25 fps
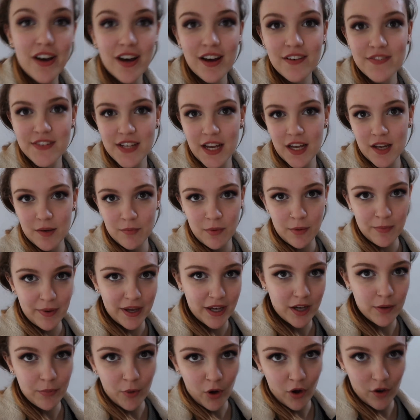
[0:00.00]
I've taken my
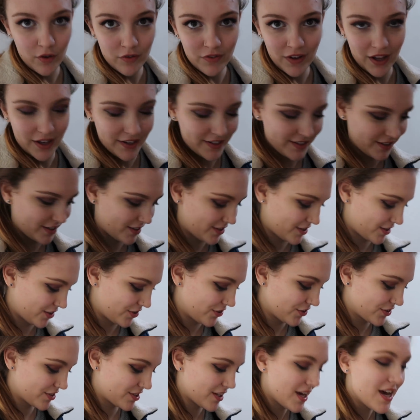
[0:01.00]
makeup off and it
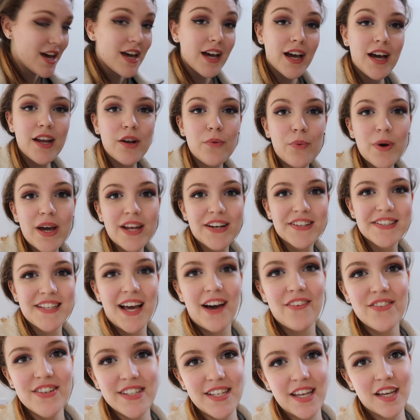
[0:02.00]
looks kind of weird because
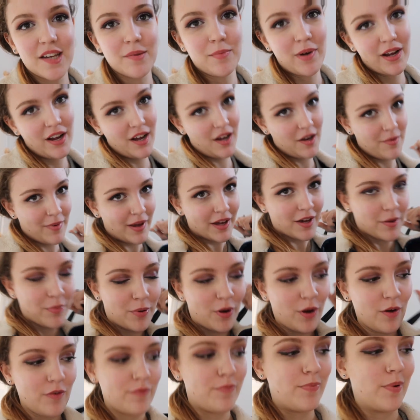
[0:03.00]
I haven't taken my eye makeup
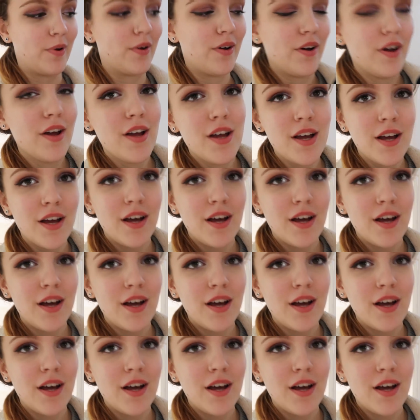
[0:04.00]
off, but